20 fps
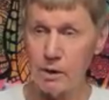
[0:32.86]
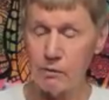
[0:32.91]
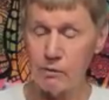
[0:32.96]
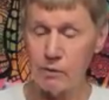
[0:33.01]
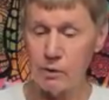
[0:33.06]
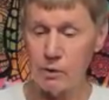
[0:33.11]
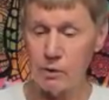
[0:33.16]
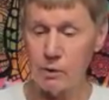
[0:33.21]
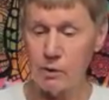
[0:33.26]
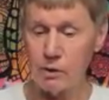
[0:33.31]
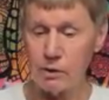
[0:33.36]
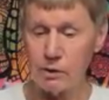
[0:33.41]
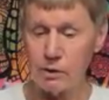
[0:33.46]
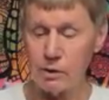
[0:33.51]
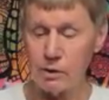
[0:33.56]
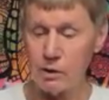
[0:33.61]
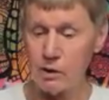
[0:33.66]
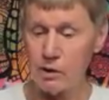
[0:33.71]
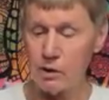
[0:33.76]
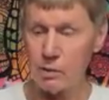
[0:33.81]
if you look at
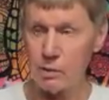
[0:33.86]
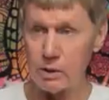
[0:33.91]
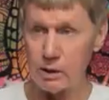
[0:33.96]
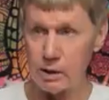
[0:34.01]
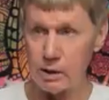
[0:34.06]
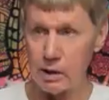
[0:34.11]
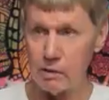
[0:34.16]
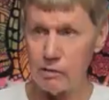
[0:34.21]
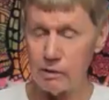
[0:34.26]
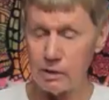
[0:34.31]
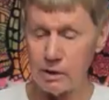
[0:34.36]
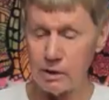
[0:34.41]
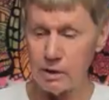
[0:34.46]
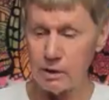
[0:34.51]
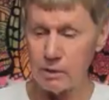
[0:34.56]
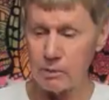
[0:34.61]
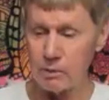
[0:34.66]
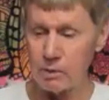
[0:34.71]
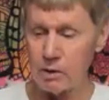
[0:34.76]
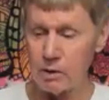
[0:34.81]
the document carefully,
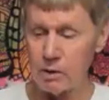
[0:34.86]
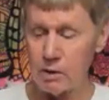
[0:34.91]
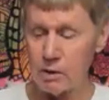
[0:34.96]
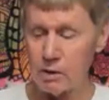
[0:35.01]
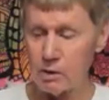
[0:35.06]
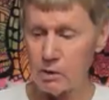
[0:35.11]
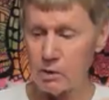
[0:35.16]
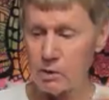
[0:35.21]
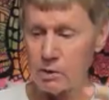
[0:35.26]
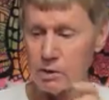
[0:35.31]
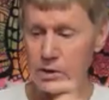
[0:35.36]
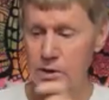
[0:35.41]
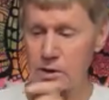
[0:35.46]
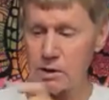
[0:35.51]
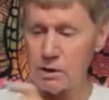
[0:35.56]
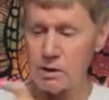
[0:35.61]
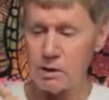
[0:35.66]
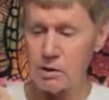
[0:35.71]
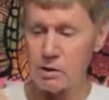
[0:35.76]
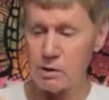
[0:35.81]
you will
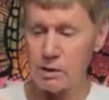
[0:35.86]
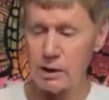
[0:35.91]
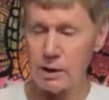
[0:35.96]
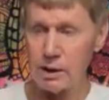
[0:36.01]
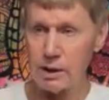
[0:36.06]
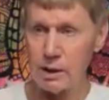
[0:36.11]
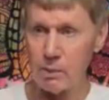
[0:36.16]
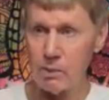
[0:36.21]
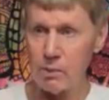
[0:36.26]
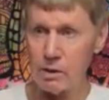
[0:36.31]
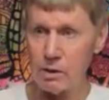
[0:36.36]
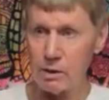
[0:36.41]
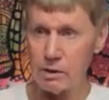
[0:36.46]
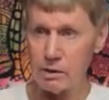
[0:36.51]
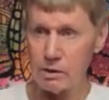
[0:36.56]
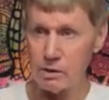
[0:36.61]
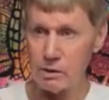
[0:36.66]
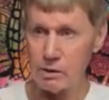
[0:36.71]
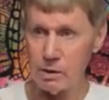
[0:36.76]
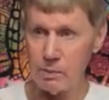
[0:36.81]
see that it's got a number
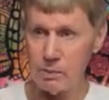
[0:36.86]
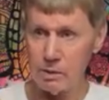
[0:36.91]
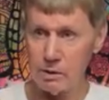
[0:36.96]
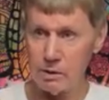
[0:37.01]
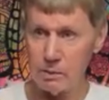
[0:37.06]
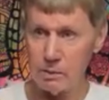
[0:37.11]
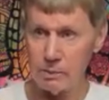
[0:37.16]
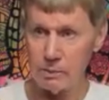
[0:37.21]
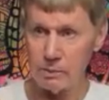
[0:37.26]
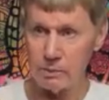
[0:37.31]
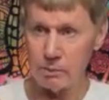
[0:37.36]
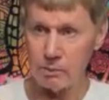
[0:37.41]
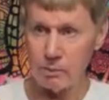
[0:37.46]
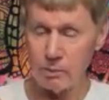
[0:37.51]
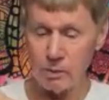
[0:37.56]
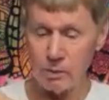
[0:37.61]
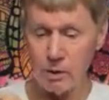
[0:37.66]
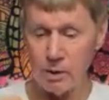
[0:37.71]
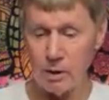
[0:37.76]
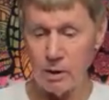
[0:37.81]
at the top,
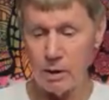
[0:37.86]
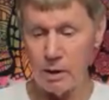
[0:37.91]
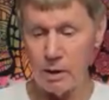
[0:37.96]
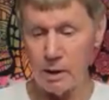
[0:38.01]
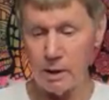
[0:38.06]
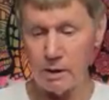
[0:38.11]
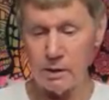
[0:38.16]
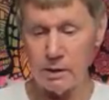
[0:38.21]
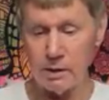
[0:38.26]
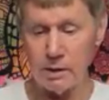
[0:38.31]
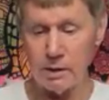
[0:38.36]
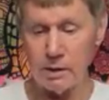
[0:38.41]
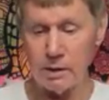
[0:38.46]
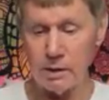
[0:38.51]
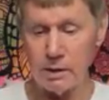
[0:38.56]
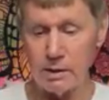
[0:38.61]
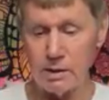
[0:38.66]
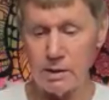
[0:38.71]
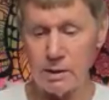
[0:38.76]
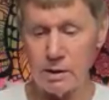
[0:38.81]
and here
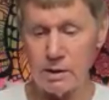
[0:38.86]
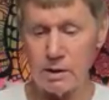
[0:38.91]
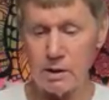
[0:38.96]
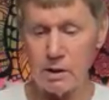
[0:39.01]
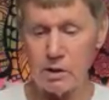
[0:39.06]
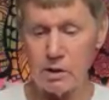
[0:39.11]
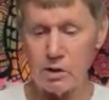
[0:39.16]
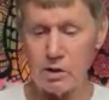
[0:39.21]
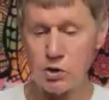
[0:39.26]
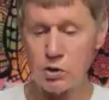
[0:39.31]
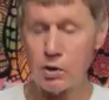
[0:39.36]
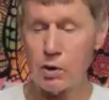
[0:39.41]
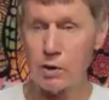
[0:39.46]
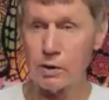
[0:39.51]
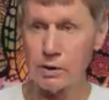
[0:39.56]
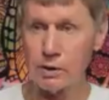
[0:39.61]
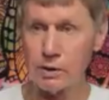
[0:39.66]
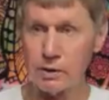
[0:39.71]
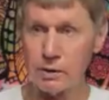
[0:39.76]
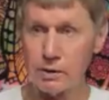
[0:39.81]
it says
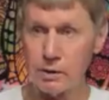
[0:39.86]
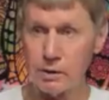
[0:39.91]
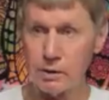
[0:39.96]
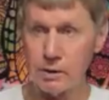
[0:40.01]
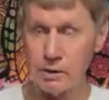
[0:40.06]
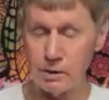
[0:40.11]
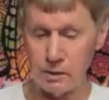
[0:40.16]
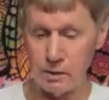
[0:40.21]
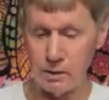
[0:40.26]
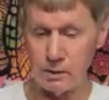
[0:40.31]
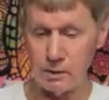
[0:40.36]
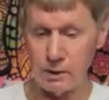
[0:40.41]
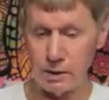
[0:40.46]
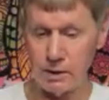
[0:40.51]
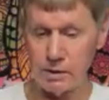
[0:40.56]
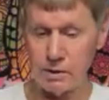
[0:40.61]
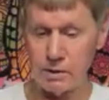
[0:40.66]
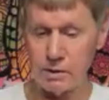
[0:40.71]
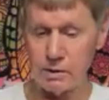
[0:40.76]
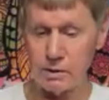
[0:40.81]
stocked
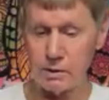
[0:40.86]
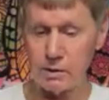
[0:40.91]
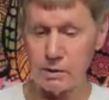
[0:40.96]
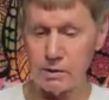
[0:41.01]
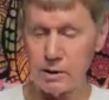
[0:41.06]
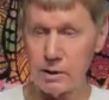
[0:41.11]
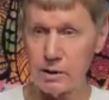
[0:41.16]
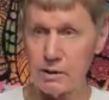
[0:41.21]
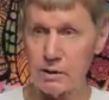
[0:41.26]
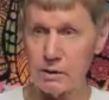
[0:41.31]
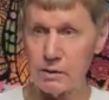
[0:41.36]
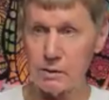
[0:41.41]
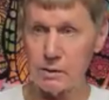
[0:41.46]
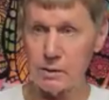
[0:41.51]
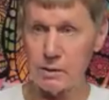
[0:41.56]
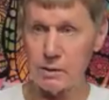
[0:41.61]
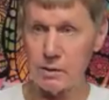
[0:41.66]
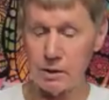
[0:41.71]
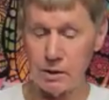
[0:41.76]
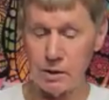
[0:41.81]
Registrar
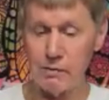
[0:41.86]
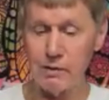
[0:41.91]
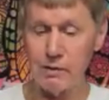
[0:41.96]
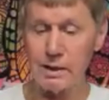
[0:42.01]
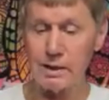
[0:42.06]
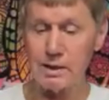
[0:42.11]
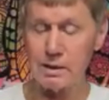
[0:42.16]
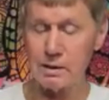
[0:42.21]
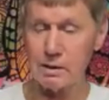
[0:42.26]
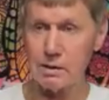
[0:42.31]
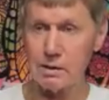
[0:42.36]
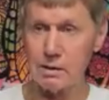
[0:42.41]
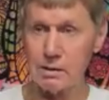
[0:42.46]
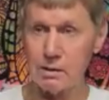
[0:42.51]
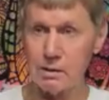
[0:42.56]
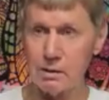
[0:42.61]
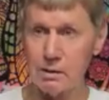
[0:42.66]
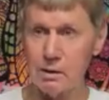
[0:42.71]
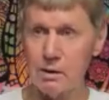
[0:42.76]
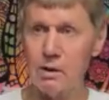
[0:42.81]
General Livingston.
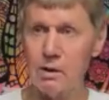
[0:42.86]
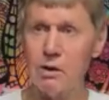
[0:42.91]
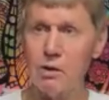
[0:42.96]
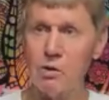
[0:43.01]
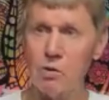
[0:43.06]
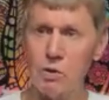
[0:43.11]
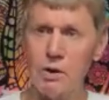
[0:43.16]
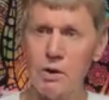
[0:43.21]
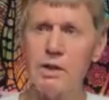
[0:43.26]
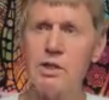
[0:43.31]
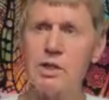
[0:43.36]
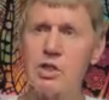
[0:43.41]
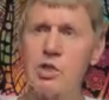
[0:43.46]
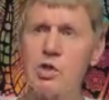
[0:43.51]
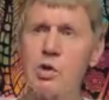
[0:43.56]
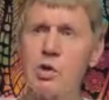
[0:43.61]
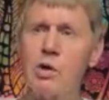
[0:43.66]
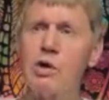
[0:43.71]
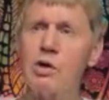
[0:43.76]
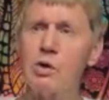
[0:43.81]
What does
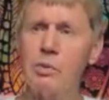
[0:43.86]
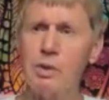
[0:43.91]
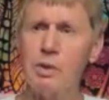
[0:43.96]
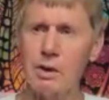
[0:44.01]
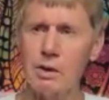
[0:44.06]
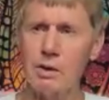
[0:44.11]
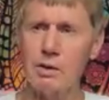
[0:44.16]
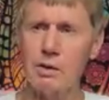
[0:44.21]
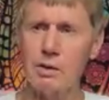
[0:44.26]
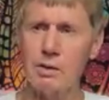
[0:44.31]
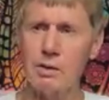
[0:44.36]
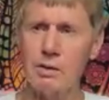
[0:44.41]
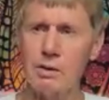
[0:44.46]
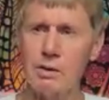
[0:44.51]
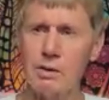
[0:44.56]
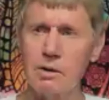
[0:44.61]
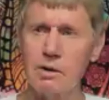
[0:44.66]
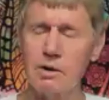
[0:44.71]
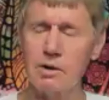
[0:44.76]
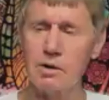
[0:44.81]
stocked mean?
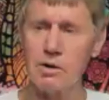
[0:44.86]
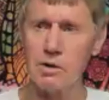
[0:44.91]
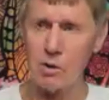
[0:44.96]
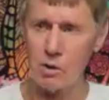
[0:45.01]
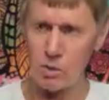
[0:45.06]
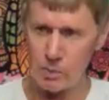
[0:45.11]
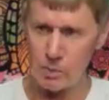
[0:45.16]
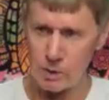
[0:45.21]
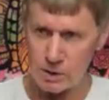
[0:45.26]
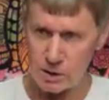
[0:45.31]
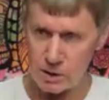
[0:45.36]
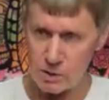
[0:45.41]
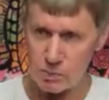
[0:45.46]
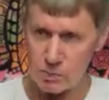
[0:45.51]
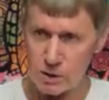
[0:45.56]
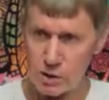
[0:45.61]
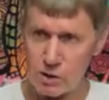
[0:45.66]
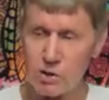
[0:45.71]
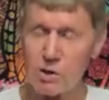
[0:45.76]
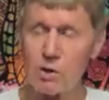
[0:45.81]
Stock means it's
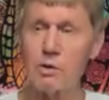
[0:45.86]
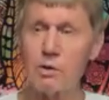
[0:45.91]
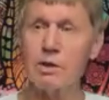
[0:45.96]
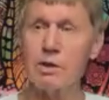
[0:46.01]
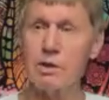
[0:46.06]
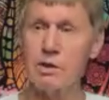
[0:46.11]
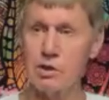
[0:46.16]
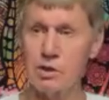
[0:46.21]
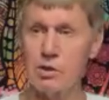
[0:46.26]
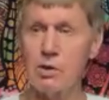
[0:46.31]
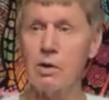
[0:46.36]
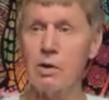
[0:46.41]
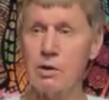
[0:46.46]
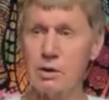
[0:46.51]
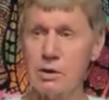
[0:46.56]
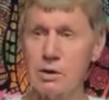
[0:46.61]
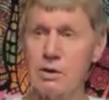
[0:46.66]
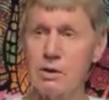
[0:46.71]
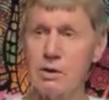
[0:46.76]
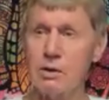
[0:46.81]
been sold as
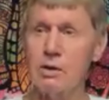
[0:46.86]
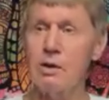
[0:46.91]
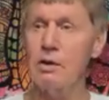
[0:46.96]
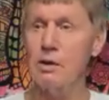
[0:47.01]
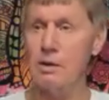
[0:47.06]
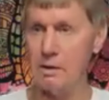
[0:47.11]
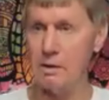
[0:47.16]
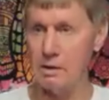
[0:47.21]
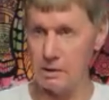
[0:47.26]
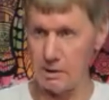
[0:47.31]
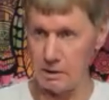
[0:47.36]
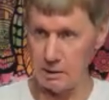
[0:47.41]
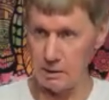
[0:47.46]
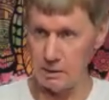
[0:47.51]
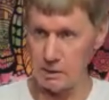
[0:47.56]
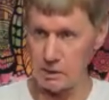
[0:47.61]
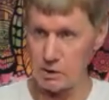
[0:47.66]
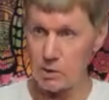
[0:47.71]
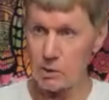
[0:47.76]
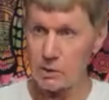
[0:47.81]
stocks
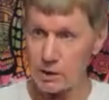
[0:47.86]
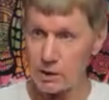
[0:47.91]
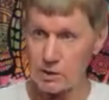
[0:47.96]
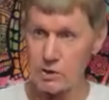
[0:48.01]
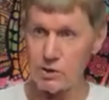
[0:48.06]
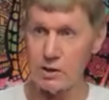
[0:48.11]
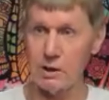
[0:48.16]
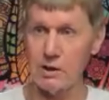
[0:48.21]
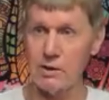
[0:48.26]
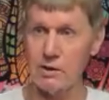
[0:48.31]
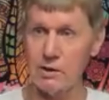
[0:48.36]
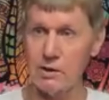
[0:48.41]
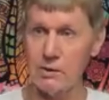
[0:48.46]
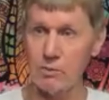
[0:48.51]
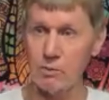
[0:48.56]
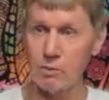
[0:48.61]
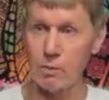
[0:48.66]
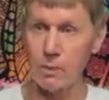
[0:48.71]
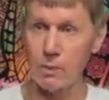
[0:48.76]
in the stock exchange.